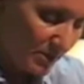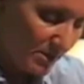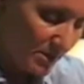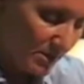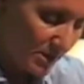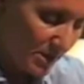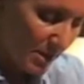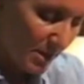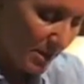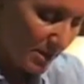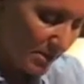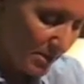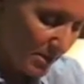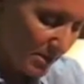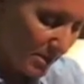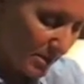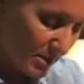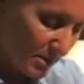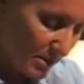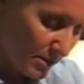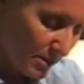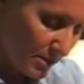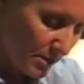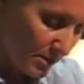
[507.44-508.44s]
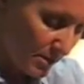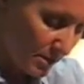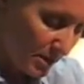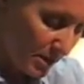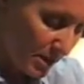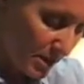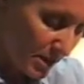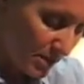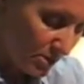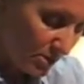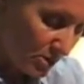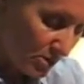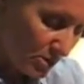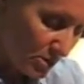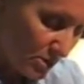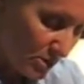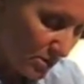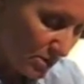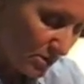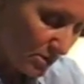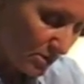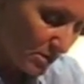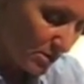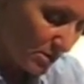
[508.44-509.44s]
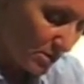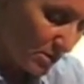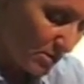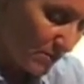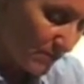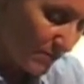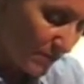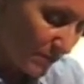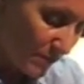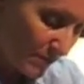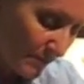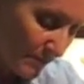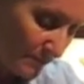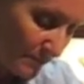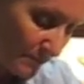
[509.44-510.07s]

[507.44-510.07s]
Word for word: the sauce on each serving.